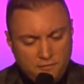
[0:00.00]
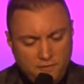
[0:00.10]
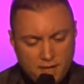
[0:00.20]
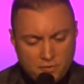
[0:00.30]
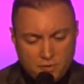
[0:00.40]

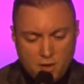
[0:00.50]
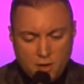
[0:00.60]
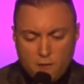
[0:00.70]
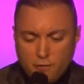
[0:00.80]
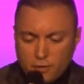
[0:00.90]
faith
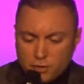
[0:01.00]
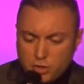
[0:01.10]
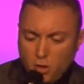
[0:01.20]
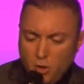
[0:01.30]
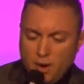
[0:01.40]
for the
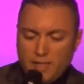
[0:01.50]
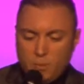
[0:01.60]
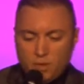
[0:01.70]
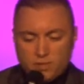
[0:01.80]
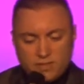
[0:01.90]
joy
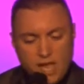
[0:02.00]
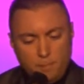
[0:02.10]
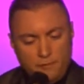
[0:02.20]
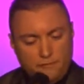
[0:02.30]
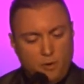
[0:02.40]
that was
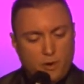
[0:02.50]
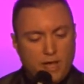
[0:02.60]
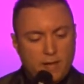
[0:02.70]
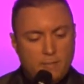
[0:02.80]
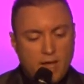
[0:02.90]
set before
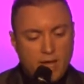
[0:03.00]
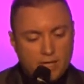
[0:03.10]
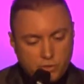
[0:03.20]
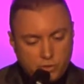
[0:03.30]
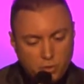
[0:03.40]
him
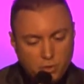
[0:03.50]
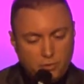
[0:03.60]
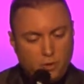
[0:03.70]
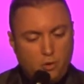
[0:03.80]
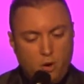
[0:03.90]

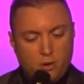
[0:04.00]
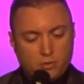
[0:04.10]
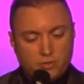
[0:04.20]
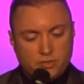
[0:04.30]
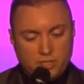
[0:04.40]
endured the
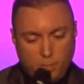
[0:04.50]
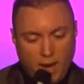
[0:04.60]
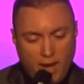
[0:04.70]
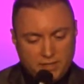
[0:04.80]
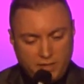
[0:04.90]
cross,
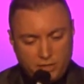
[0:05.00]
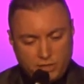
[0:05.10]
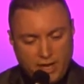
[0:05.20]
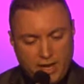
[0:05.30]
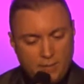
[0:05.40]
despising the
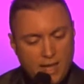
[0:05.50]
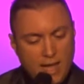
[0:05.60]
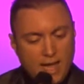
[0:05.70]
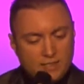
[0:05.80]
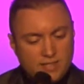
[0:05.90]
shame,
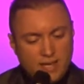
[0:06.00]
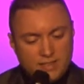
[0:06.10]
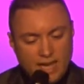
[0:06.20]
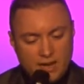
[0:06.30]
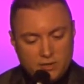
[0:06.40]
and
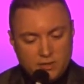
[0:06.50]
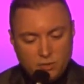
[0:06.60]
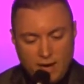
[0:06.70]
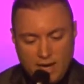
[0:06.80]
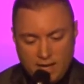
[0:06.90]
sat down at the
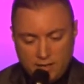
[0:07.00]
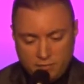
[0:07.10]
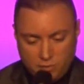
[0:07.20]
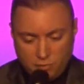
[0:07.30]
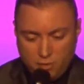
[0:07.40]
right hand
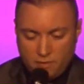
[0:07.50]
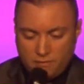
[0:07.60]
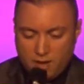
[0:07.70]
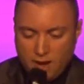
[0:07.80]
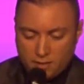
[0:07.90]
of the throne
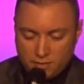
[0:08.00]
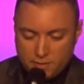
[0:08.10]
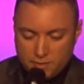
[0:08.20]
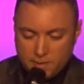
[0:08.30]
of God.